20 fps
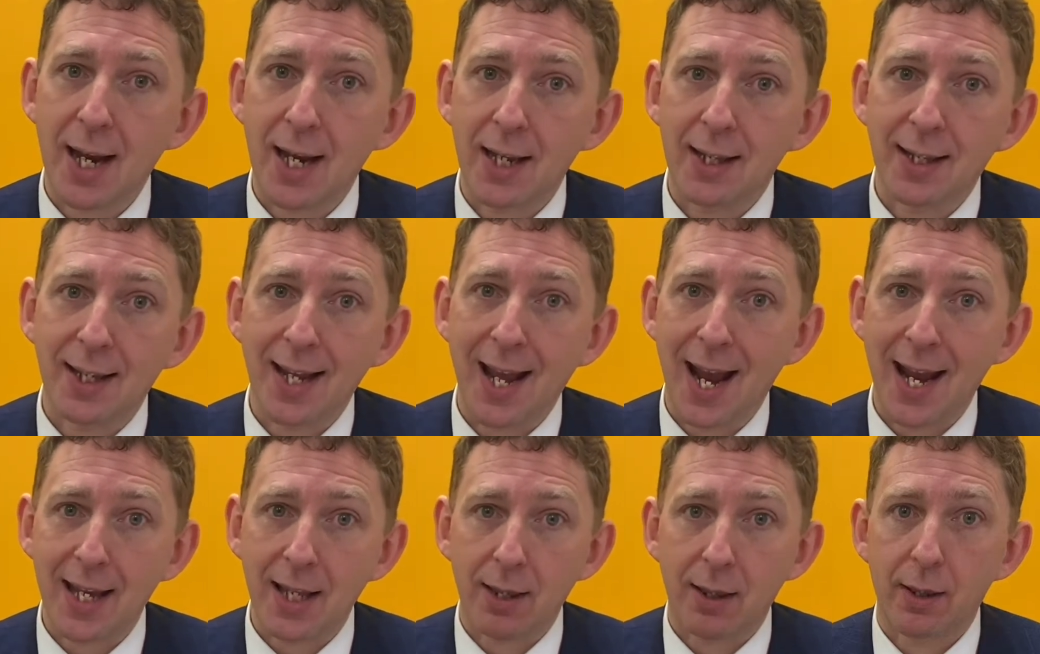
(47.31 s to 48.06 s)
the
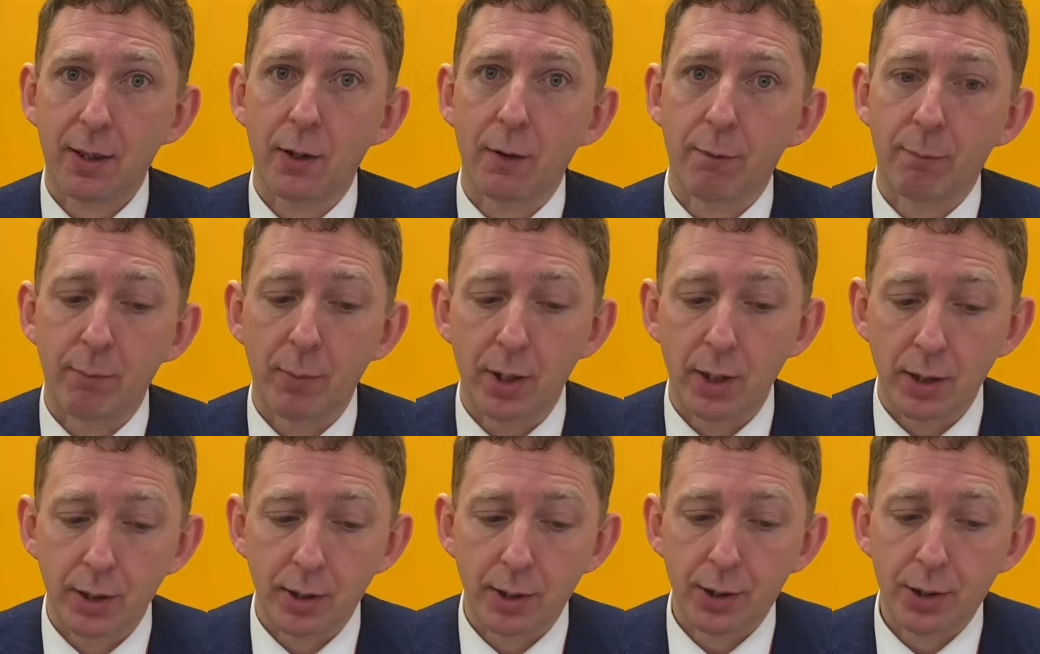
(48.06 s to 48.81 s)
8th of
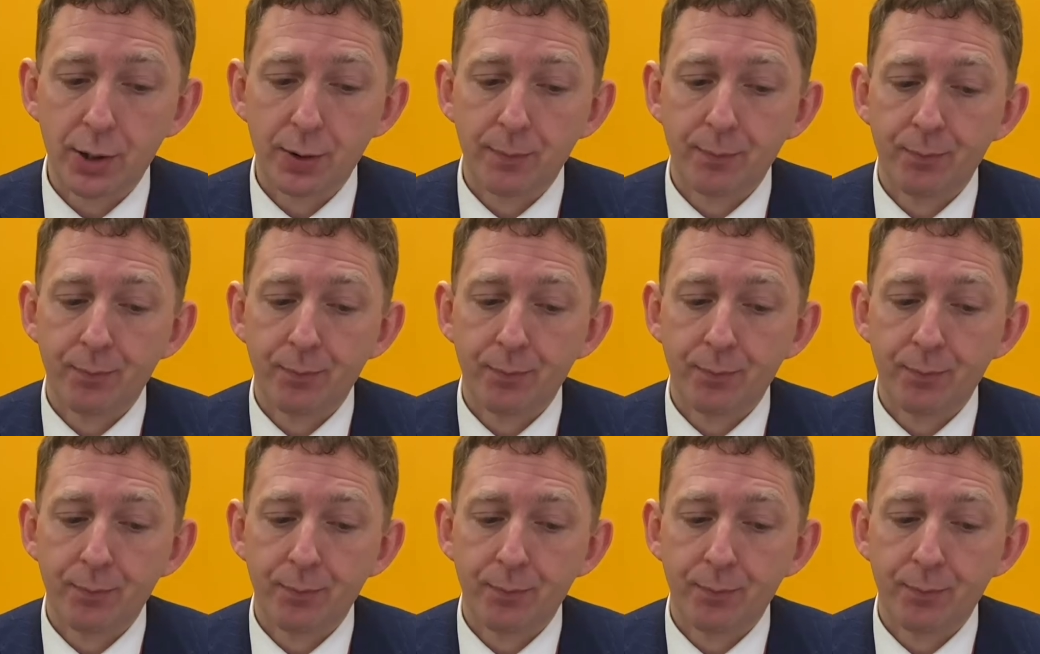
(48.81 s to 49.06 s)
March.